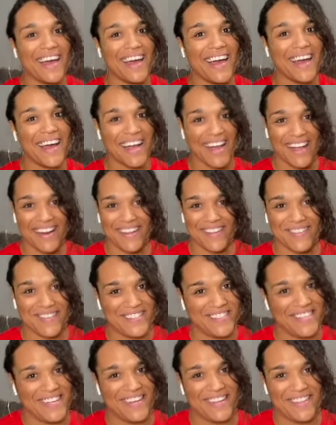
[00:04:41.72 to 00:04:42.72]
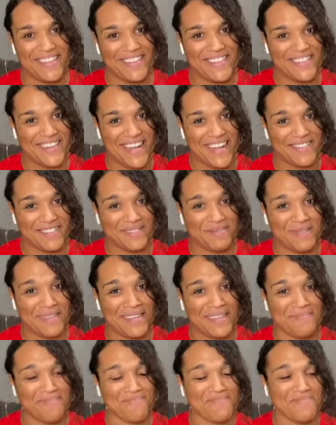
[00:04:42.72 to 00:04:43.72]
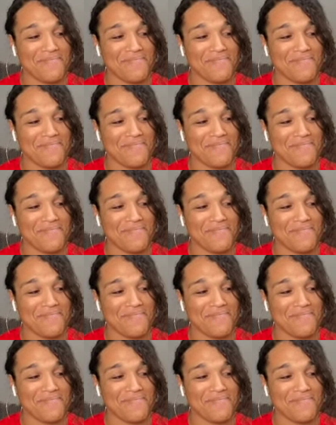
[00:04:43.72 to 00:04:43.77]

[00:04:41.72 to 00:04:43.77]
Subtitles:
I gotta share a little announcement.